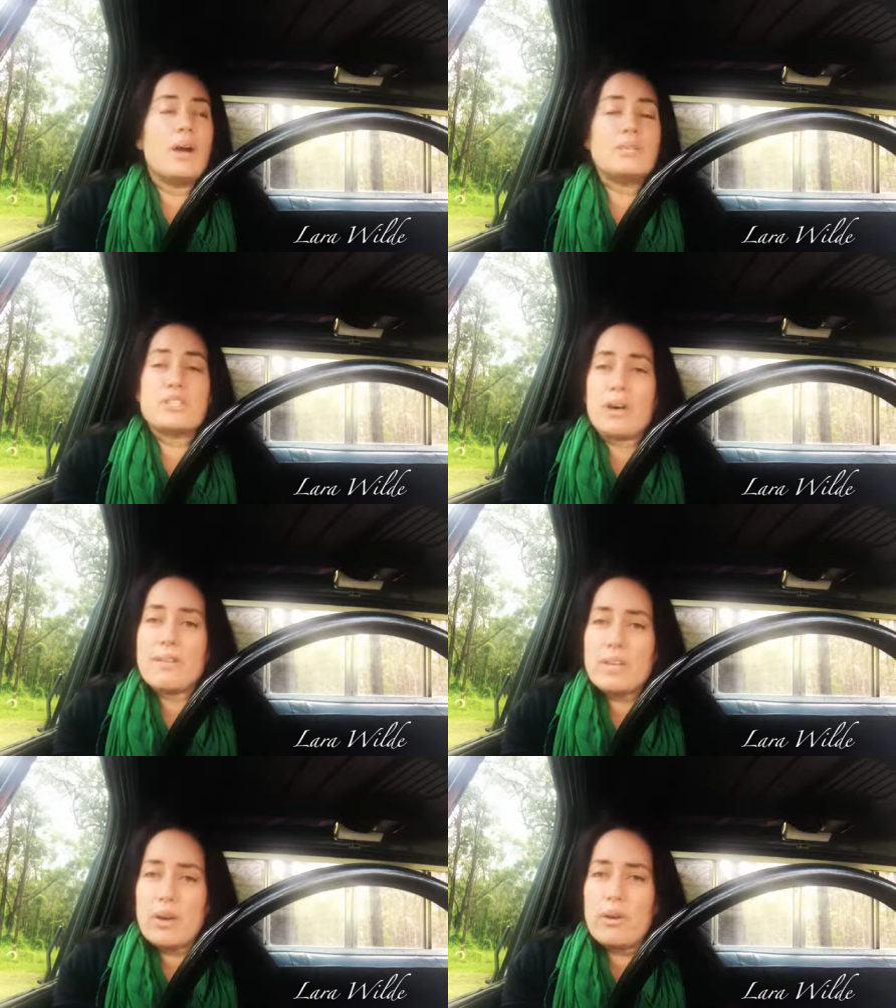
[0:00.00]
I was
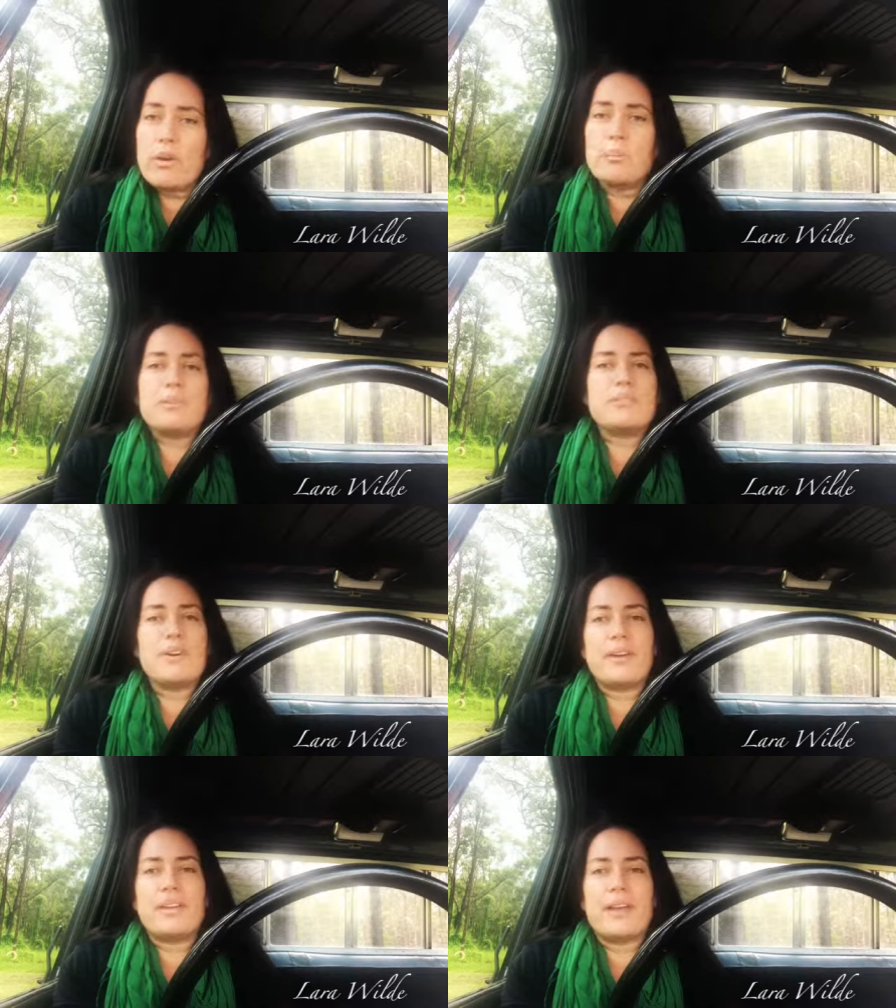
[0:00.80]
driving home, it was
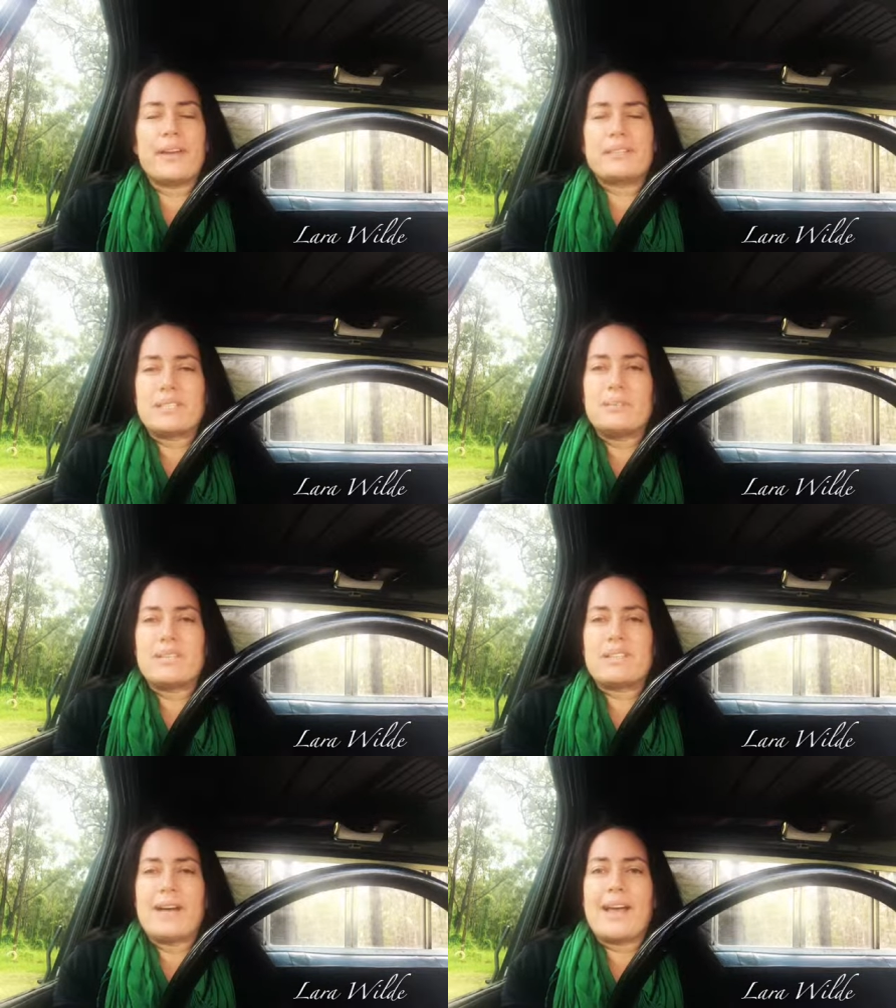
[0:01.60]
very late, I was a little
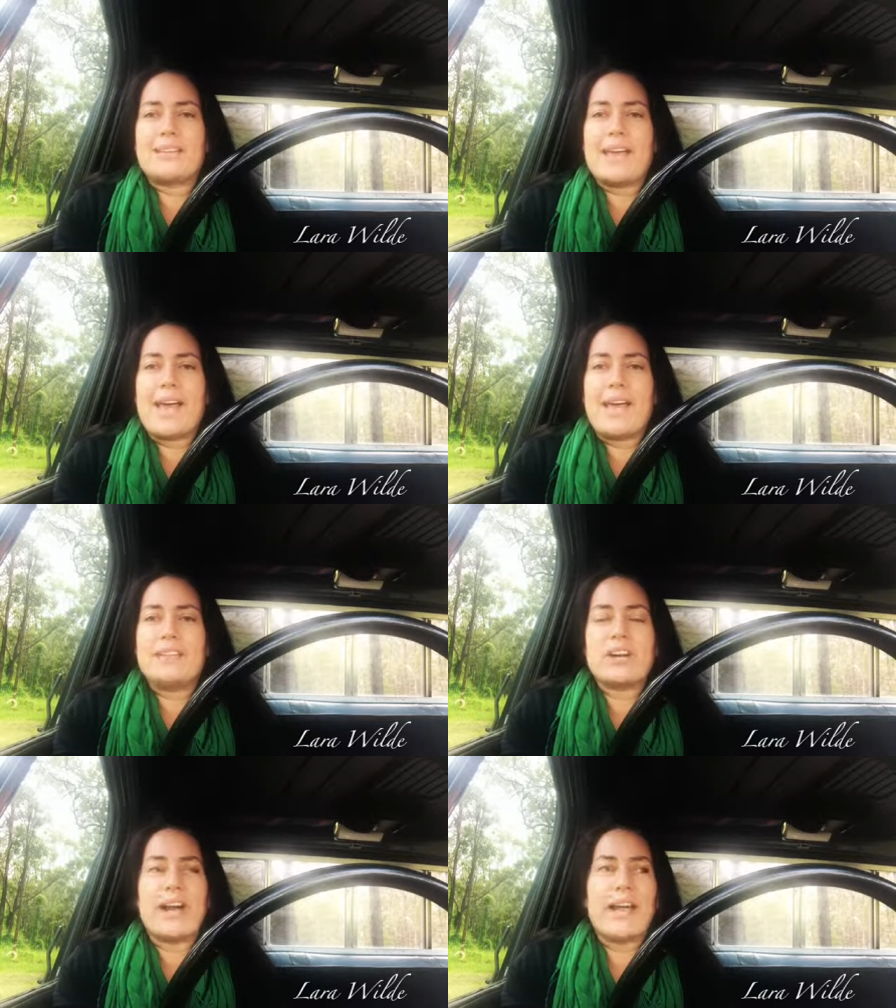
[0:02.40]
bit tired,
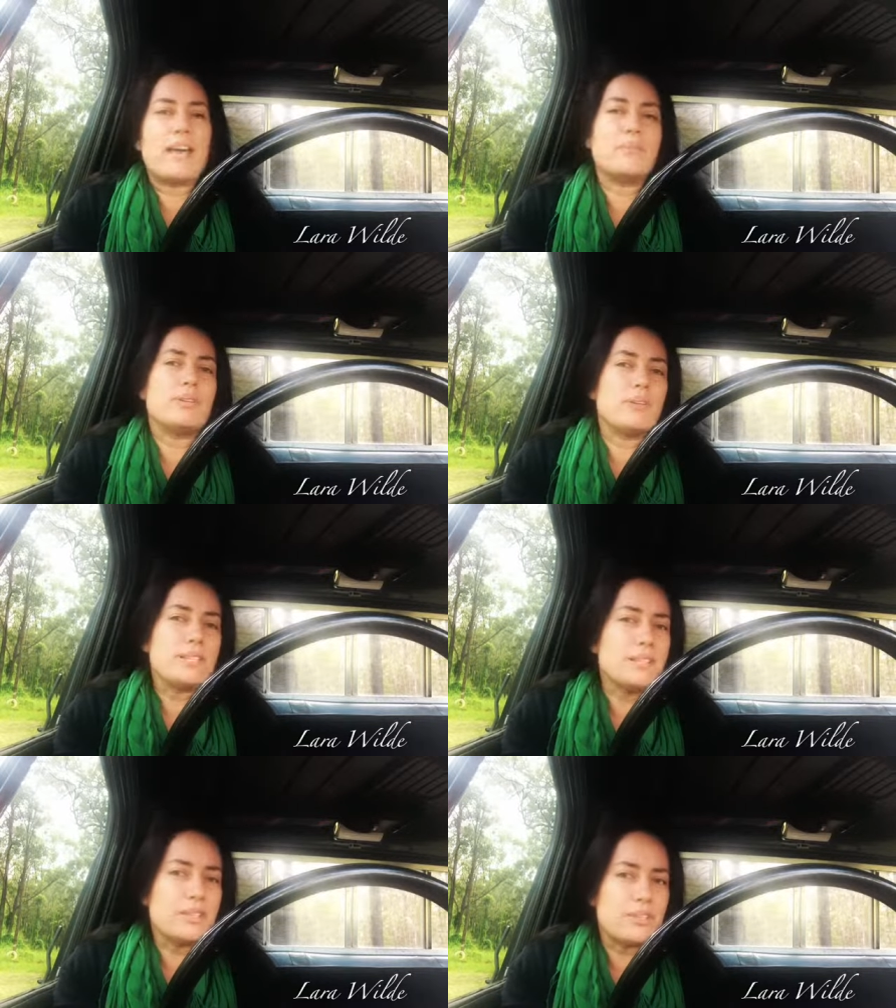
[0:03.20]
and I had been
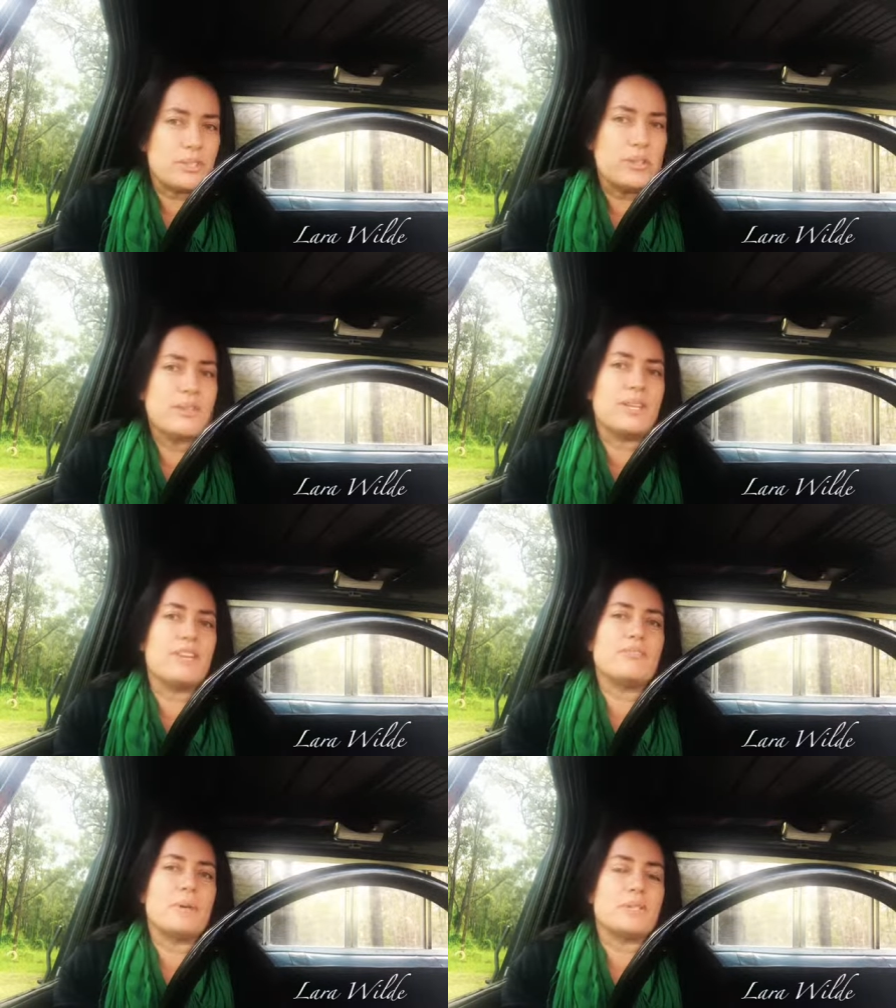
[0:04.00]
rustling through the
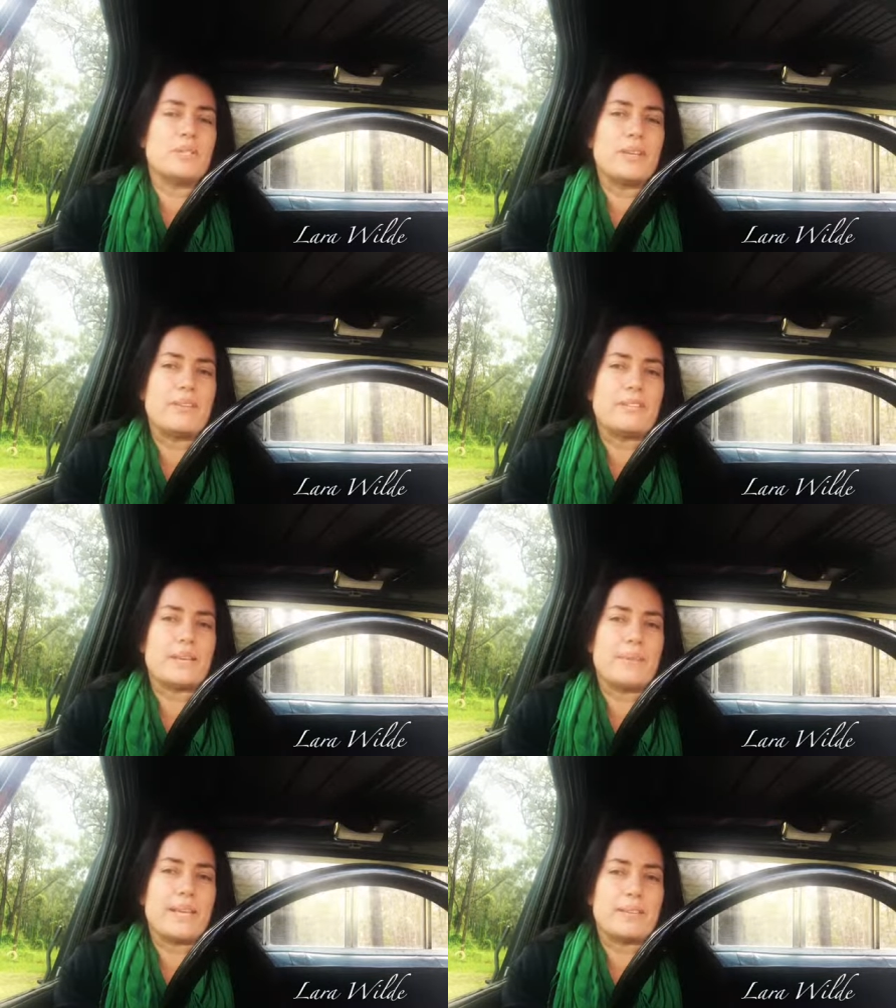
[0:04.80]
glove box looking for
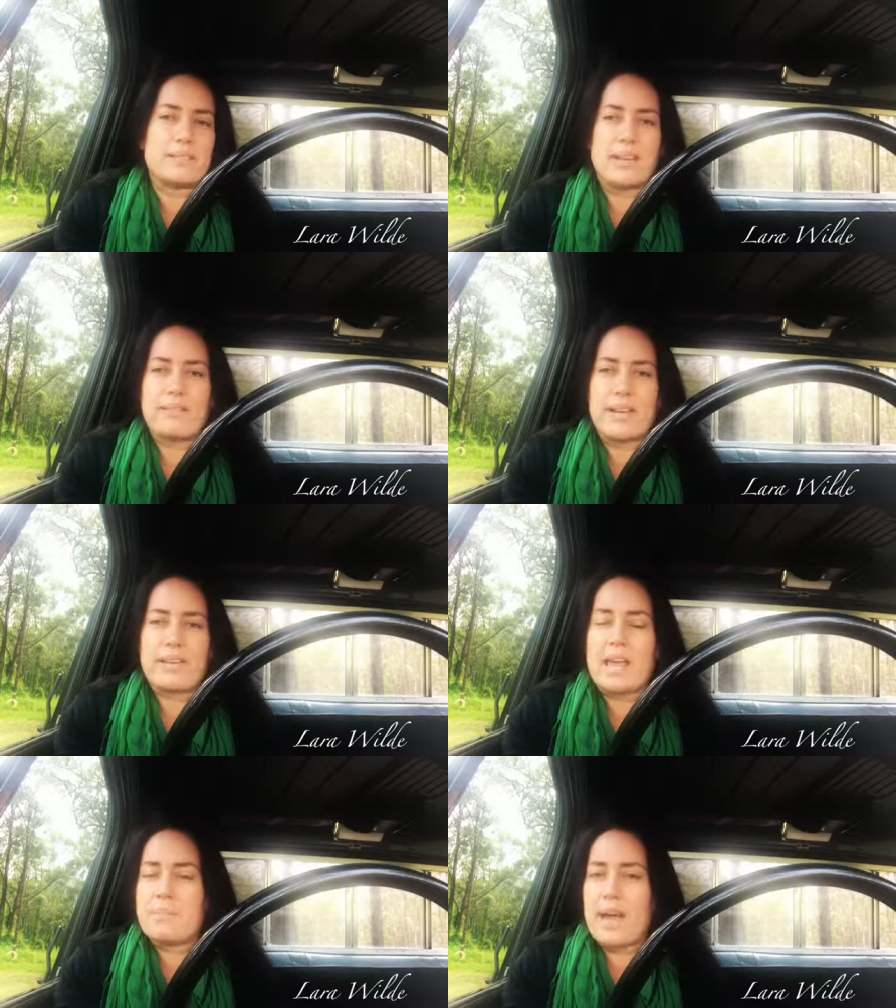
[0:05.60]
something else and I
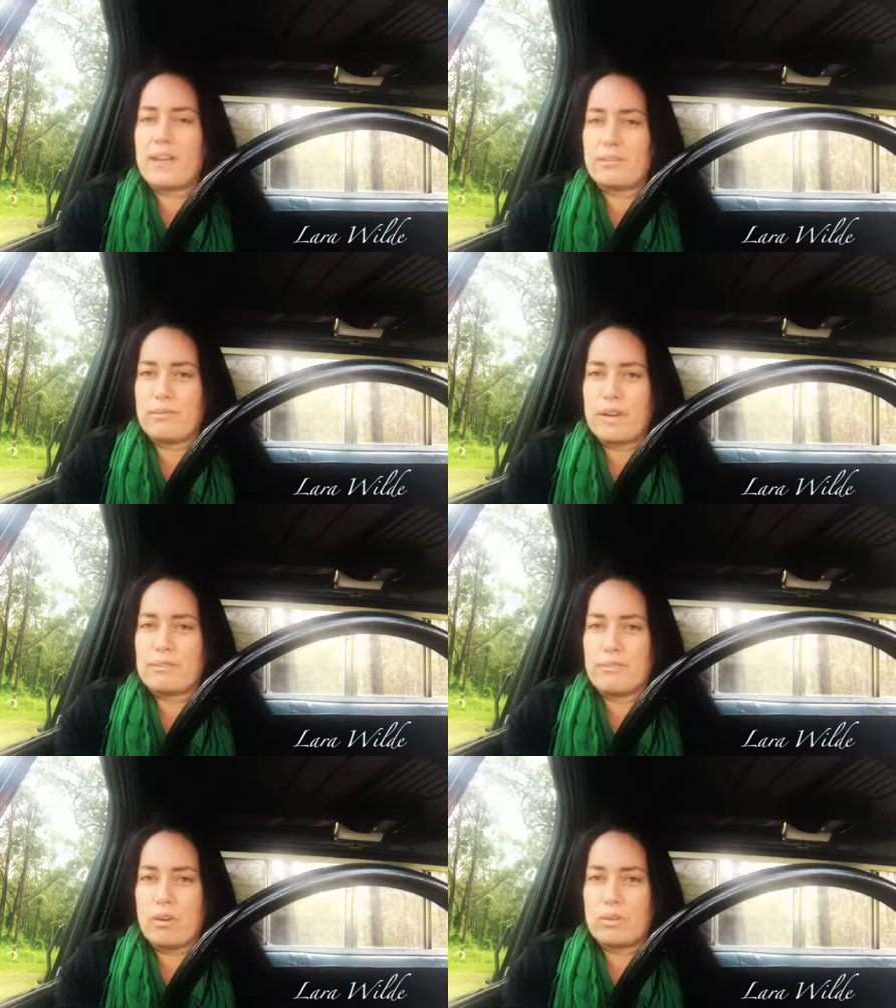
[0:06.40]
found a bag of
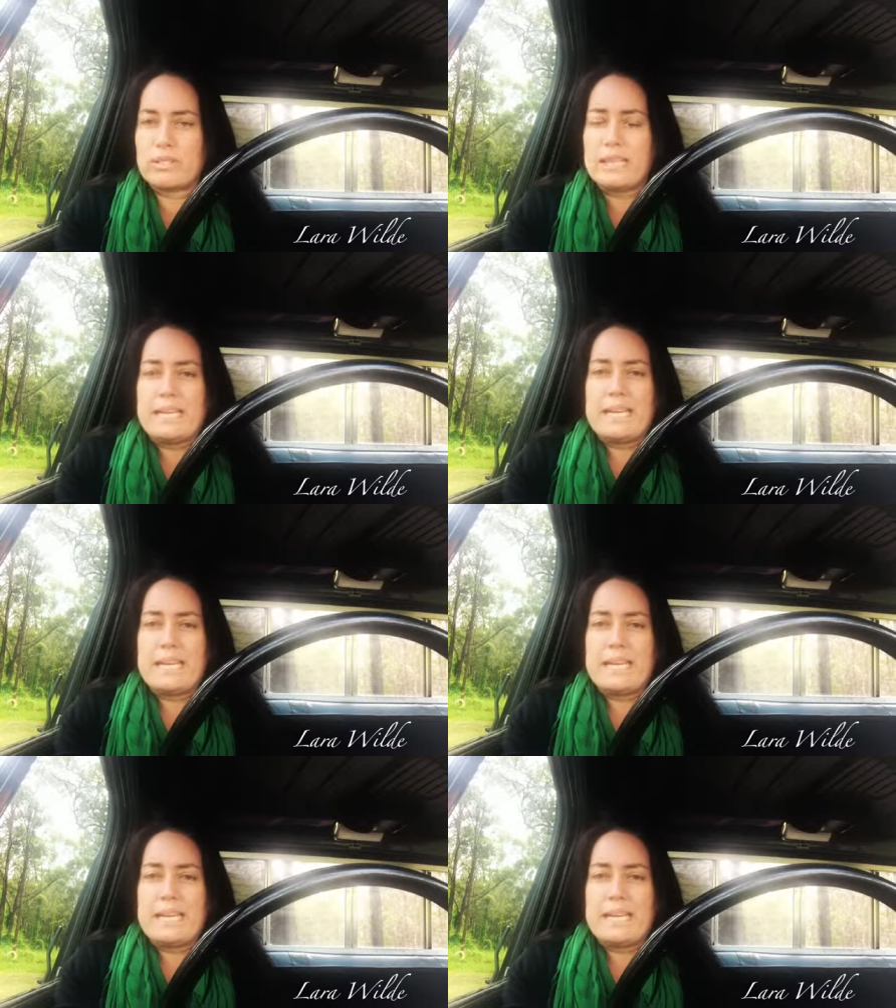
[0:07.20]
red frogs.